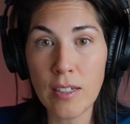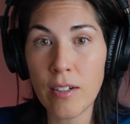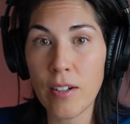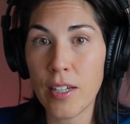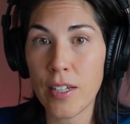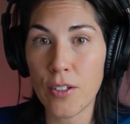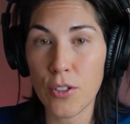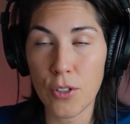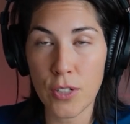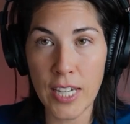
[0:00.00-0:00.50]

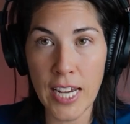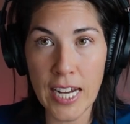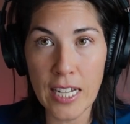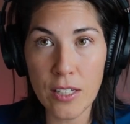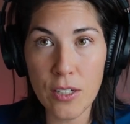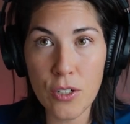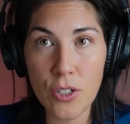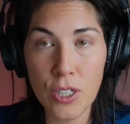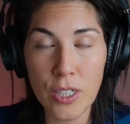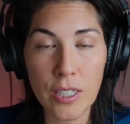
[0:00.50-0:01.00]
in your
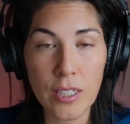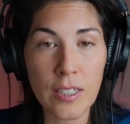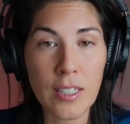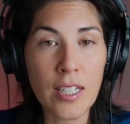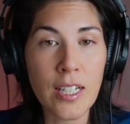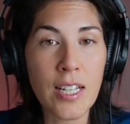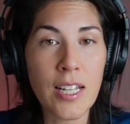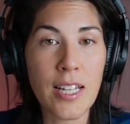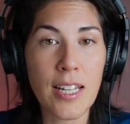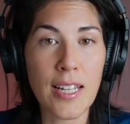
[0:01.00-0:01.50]
calendar,
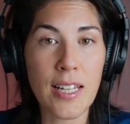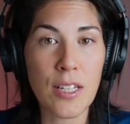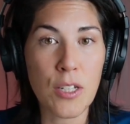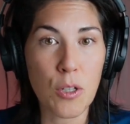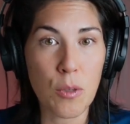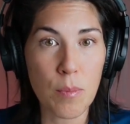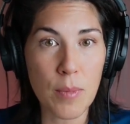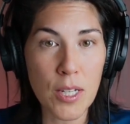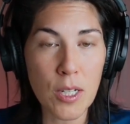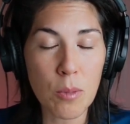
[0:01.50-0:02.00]
in your
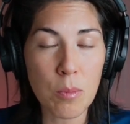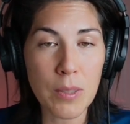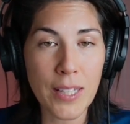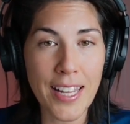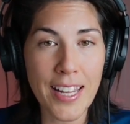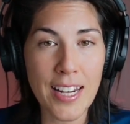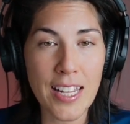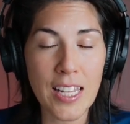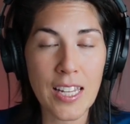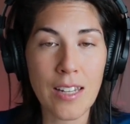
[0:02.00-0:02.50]
meal
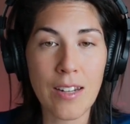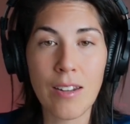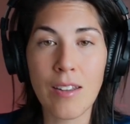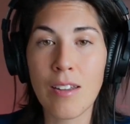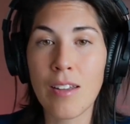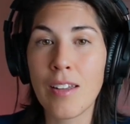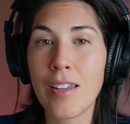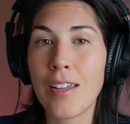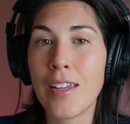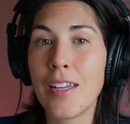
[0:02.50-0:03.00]
planning,
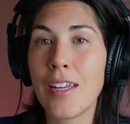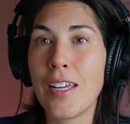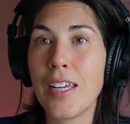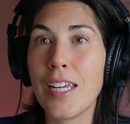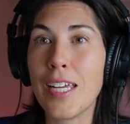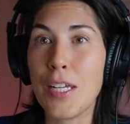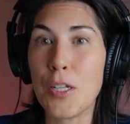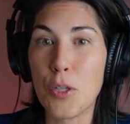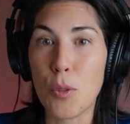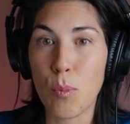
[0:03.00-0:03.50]

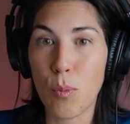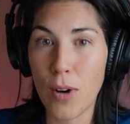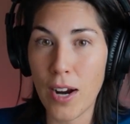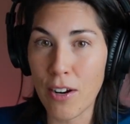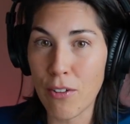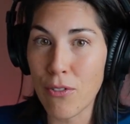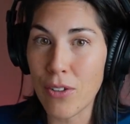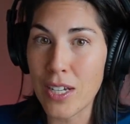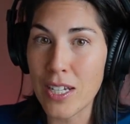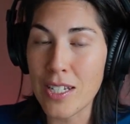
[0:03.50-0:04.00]
in your
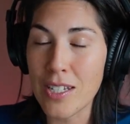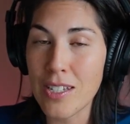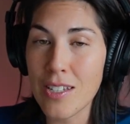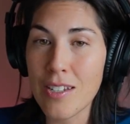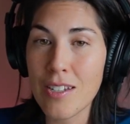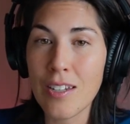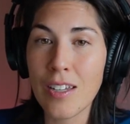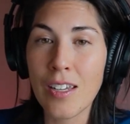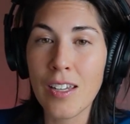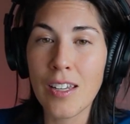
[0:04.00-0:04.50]

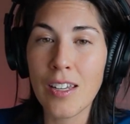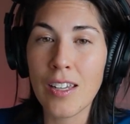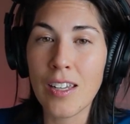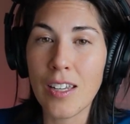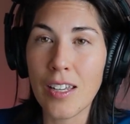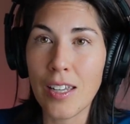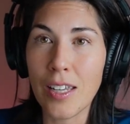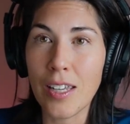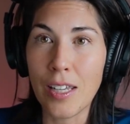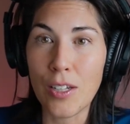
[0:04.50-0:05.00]
breakfast,
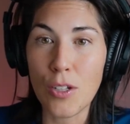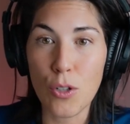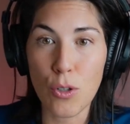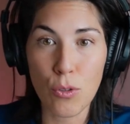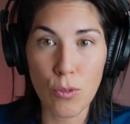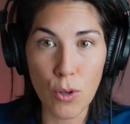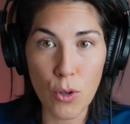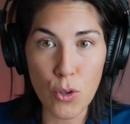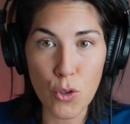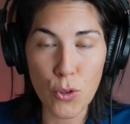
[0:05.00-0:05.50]
in your
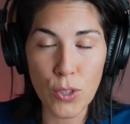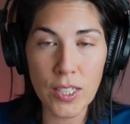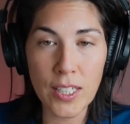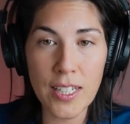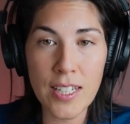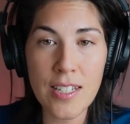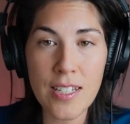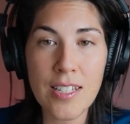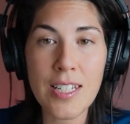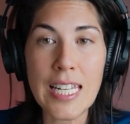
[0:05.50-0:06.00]
grocery
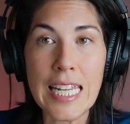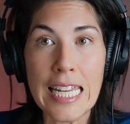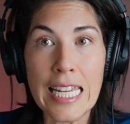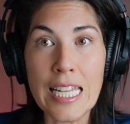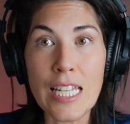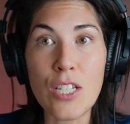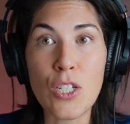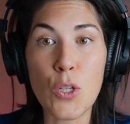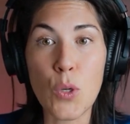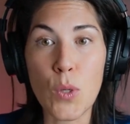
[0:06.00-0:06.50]
list
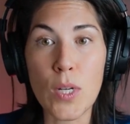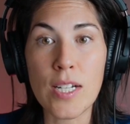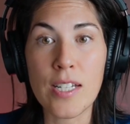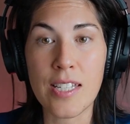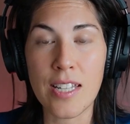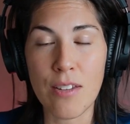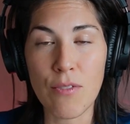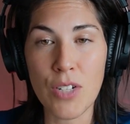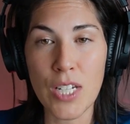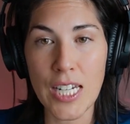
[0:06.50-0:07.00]
is your
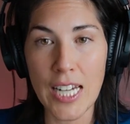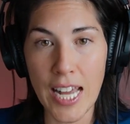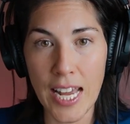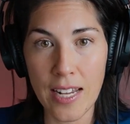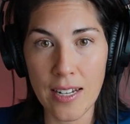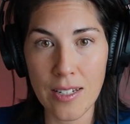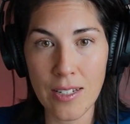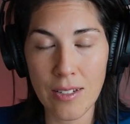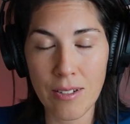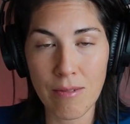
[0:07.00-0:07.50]
safety
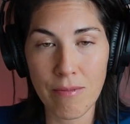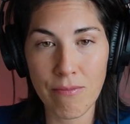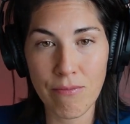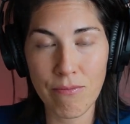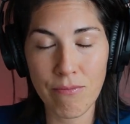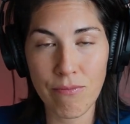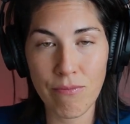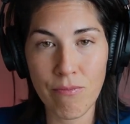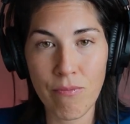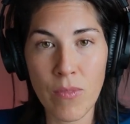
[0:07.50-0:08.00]
net.
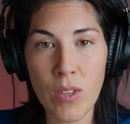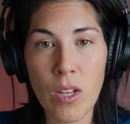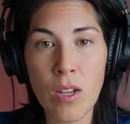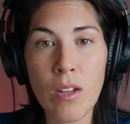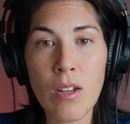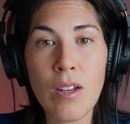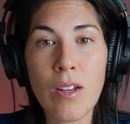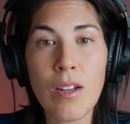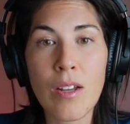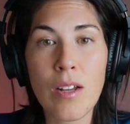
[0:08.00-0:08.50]

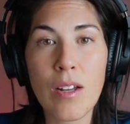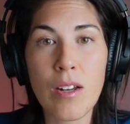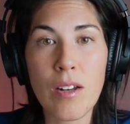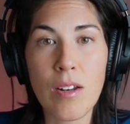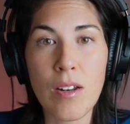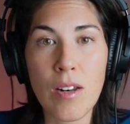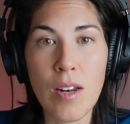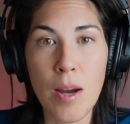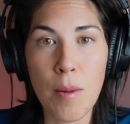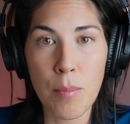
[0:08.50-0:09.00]

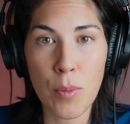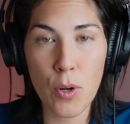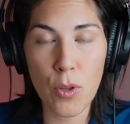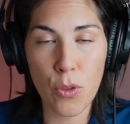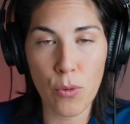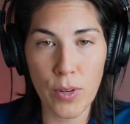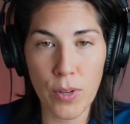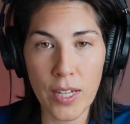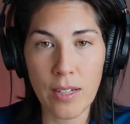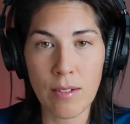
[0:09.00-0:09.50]
Number
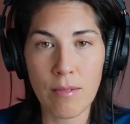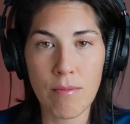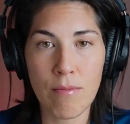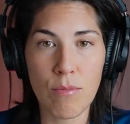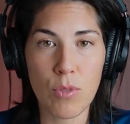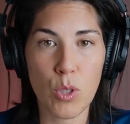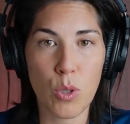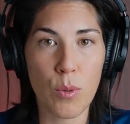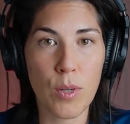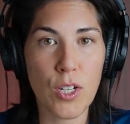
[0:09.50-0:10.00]
3.
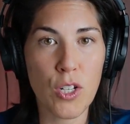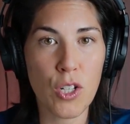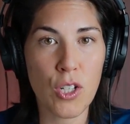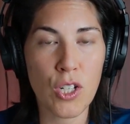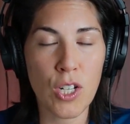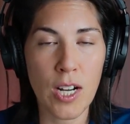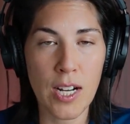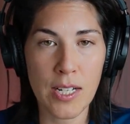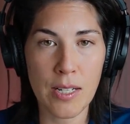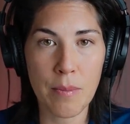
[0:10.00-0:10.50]
So we just
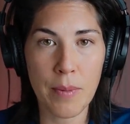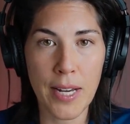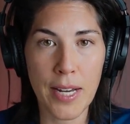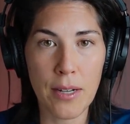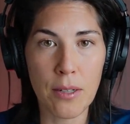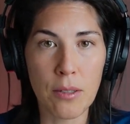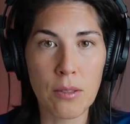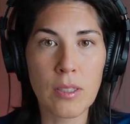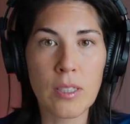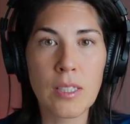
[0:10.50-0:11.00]
talked about